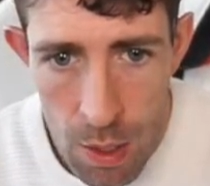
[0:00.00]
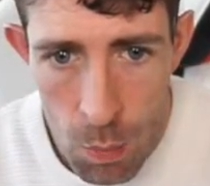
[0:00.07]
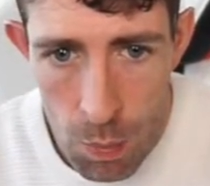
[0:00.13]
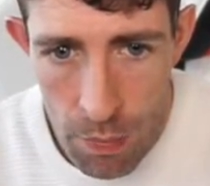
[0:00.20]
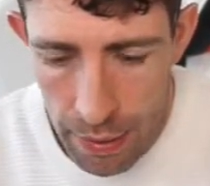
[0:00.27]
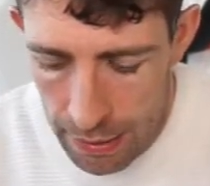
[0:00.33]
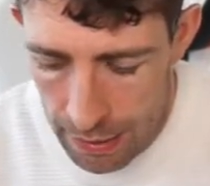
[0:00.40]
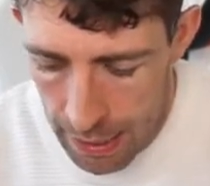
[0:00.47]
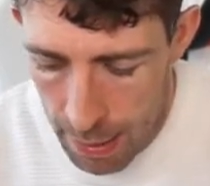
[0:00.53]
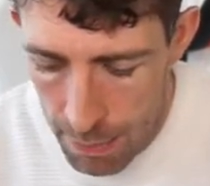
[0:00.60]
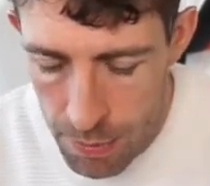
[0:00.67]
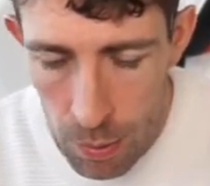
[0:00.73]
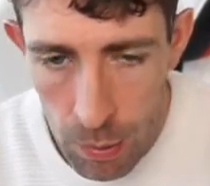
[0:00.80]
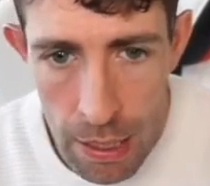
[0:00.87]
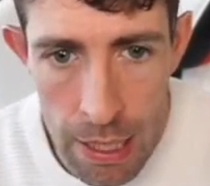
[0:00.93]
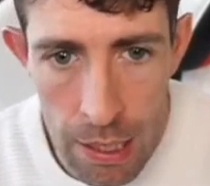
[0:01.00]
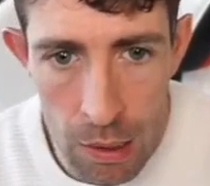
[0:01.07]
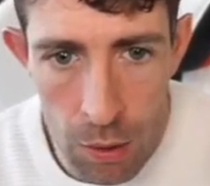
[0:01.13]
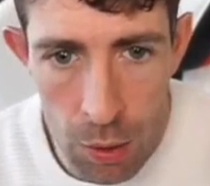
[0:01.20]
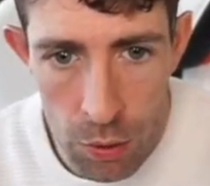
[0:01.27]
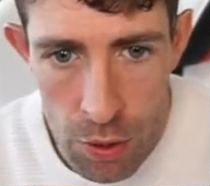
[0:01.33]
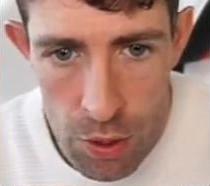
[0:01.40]
with a capital L,
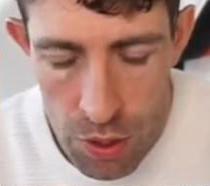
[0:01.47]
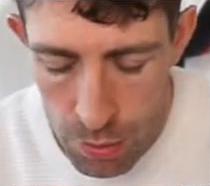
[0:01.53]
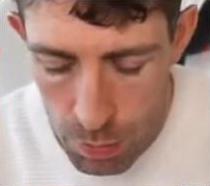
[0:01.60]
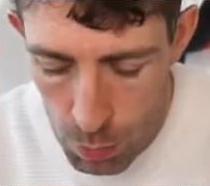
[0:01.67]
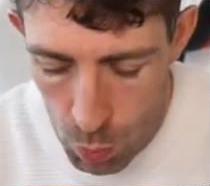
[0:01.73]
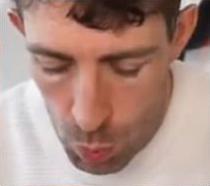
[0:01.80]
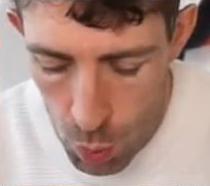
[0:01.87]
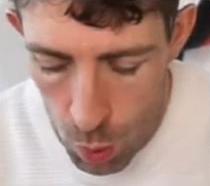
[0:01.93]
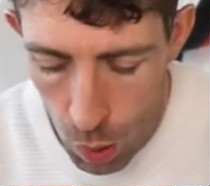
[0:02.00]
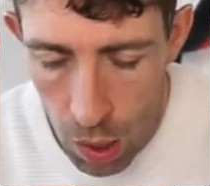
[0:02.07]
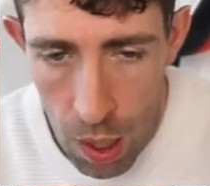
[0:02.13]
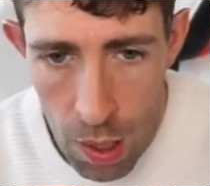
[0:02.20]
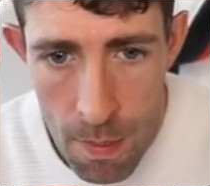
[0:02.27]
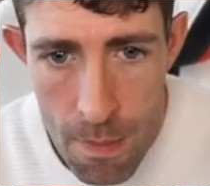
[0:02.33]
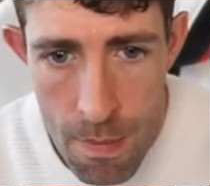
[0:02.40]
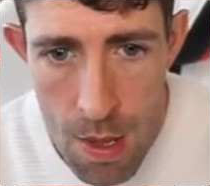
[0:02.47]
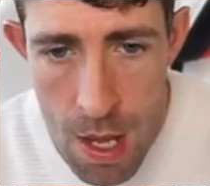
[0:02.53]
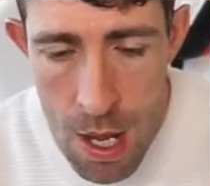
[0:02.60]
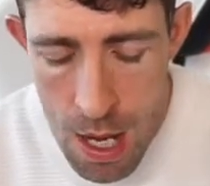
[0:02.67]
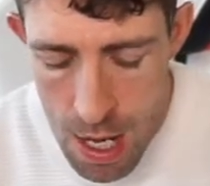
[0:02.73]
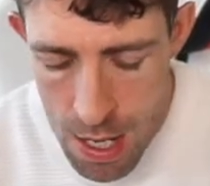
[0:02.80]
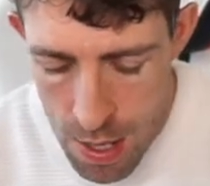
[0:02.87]
not a small. And
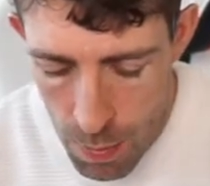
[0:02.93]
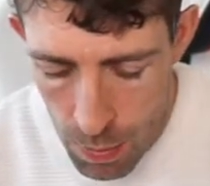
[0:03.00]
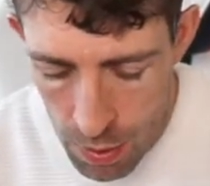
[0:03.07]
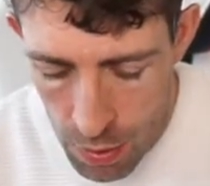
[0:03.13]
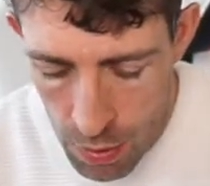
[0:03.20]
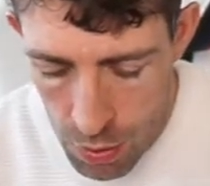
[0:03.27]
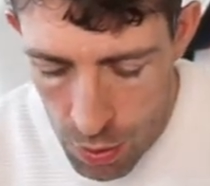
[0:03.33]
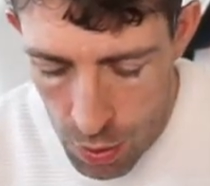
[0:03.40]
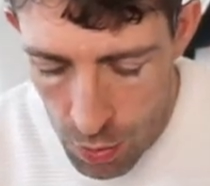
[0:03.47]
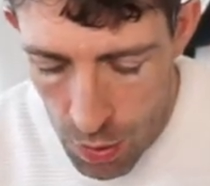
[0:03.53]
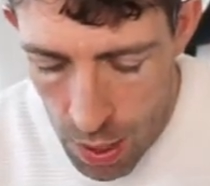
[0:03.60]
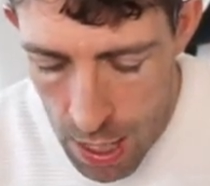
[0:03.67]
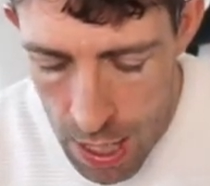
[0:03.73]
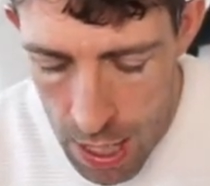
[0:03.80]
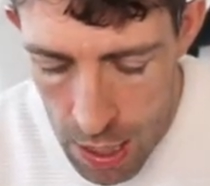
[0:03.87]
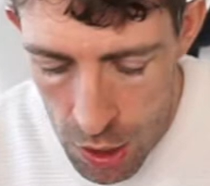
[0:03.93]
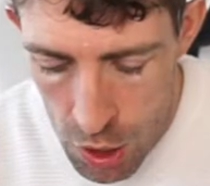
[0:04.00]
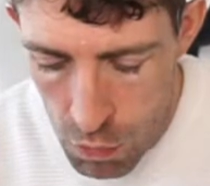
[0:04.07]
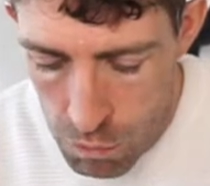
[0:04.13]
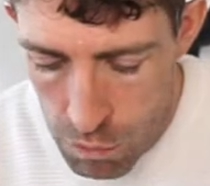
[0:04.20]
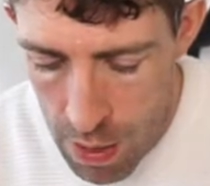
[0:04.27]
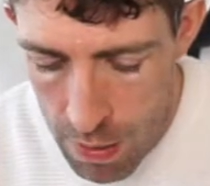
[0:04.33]
then we're going to do the
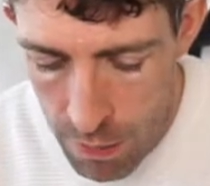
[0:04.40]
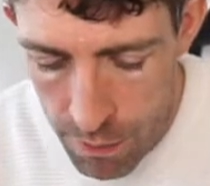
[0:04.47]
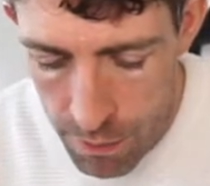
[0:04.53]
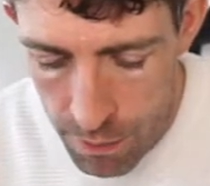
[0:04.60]
href.